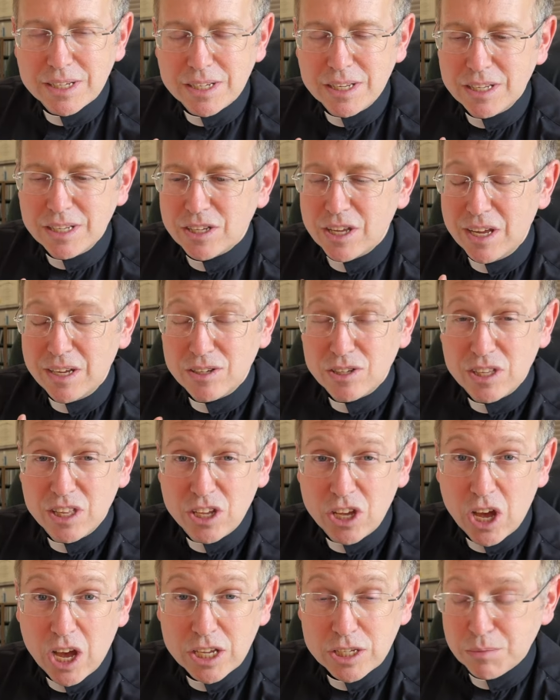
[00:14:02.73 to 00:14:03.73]
in this case, the
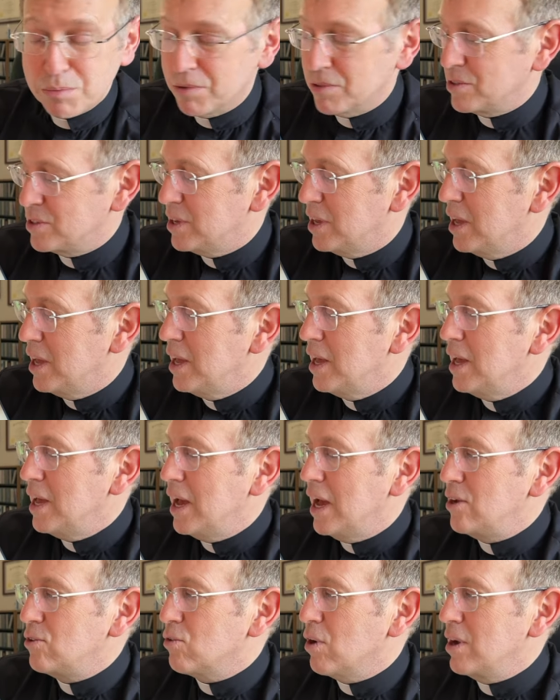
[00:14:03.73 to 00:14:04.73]
Gospels,
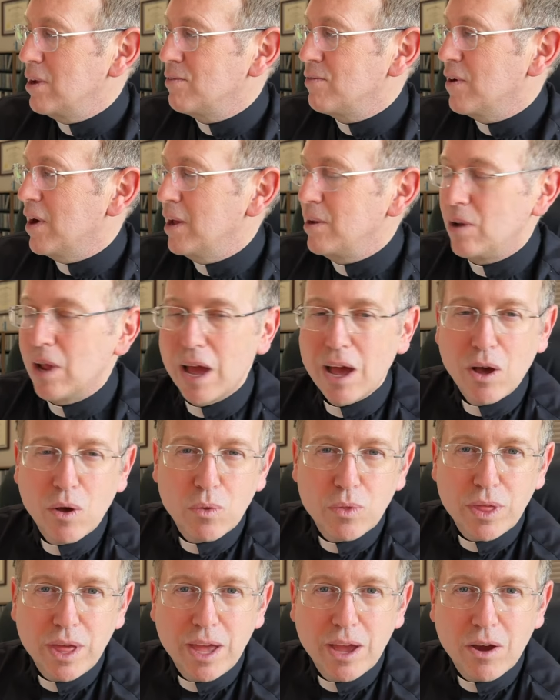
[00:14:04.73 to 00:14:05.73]
and trying to find how
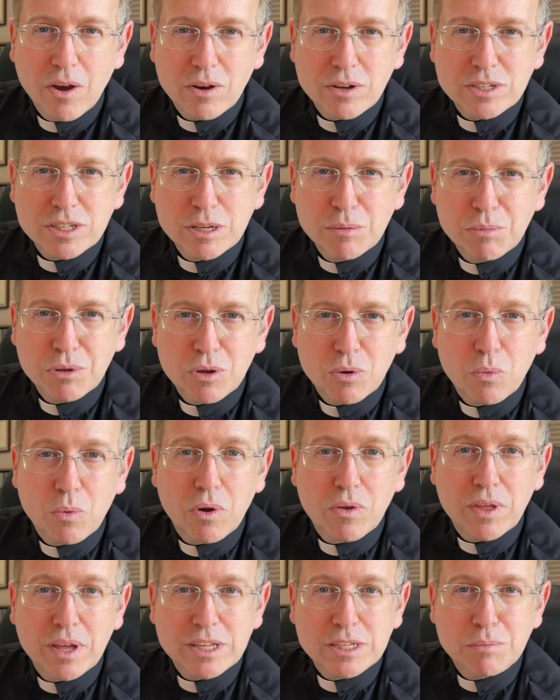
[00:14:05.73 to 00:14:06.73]
they are similar, where
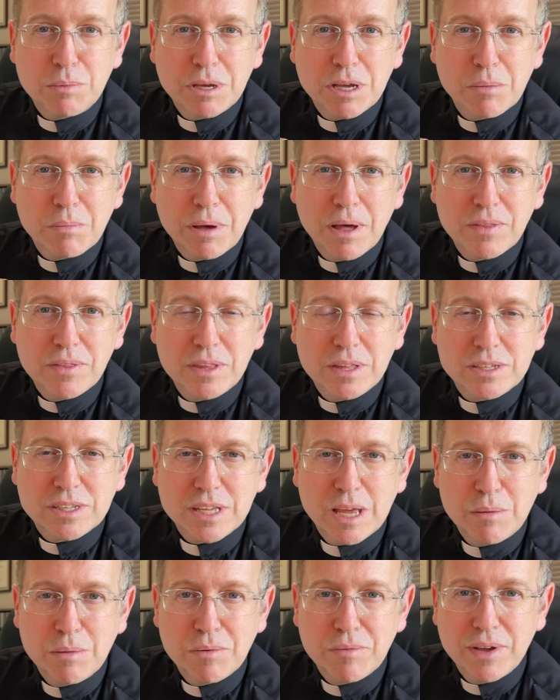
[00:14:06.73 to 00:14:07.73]
they speak about the
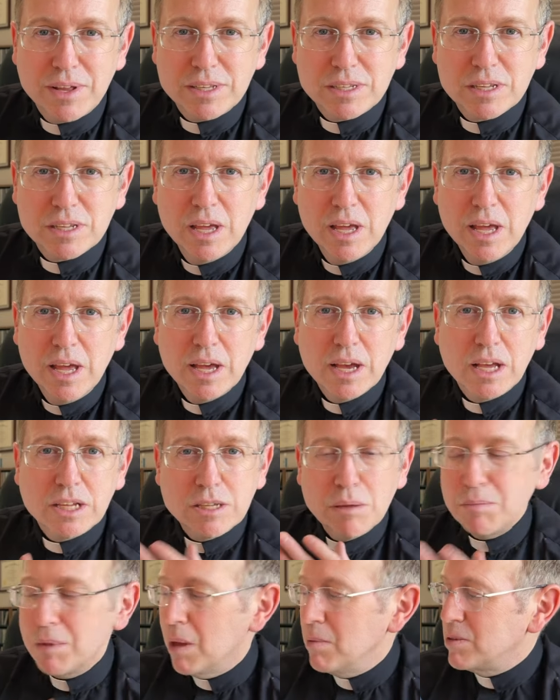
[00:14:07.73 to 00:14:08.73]
same events. Because
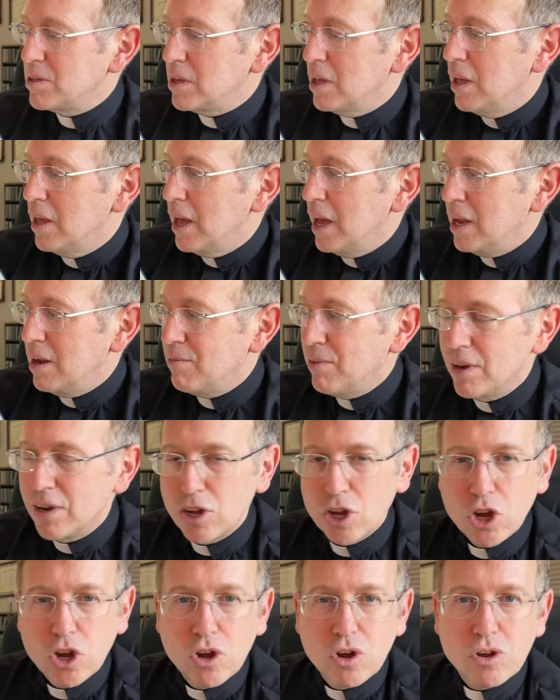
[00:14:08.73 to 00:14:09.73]
sometimes an event
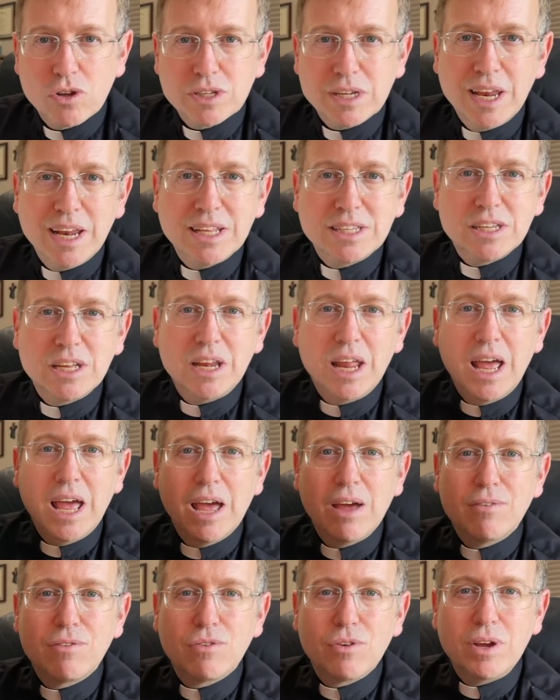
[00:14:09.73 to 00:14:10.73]
occurs, and it's in
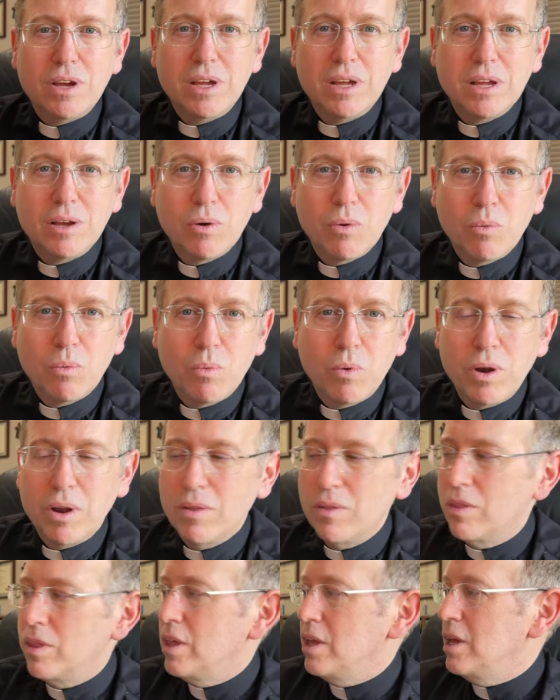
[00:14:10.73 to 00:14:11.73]
every one
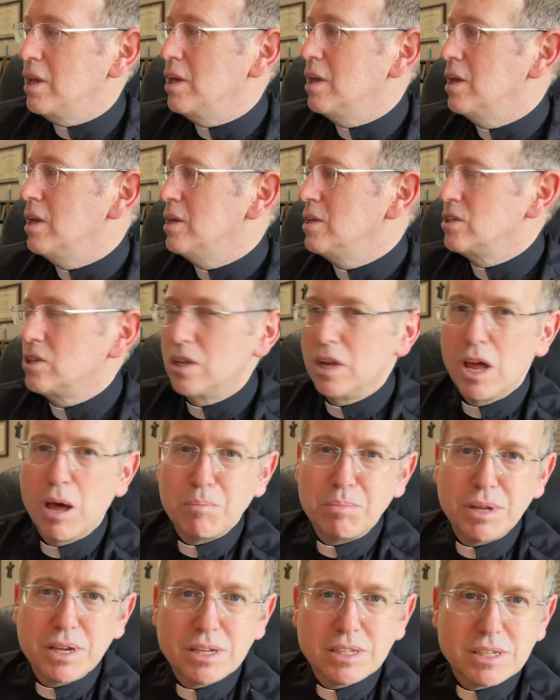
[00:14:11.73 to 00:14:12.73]
of the
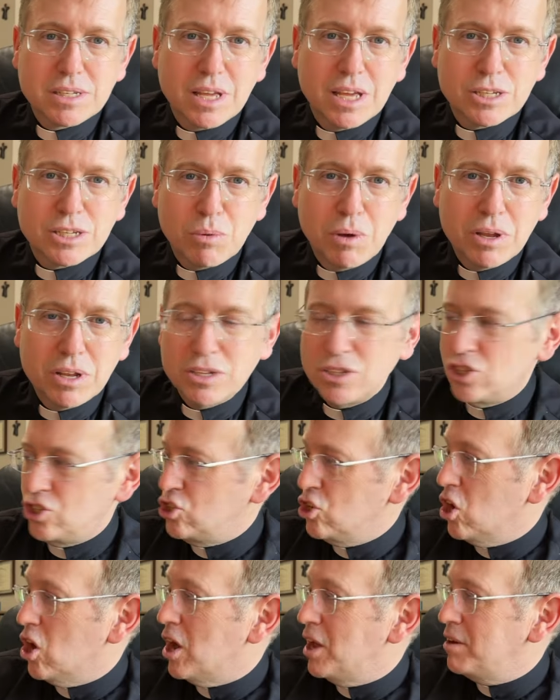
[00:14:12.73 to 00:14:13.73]
synoptics, as well as
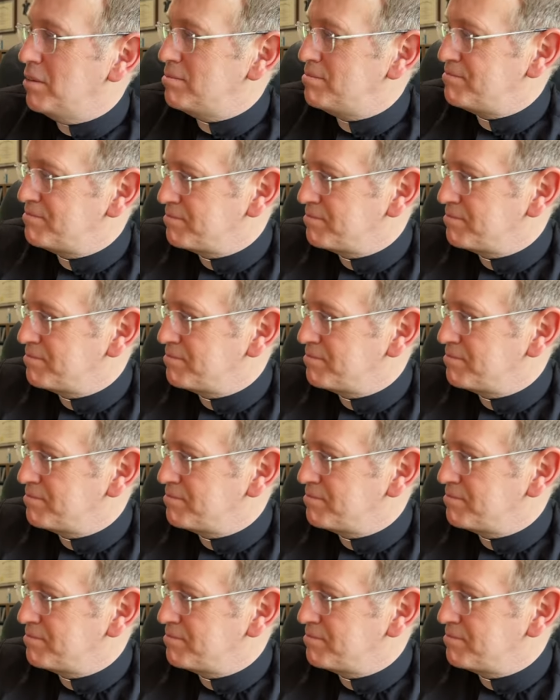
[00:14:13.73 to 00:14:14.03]
John,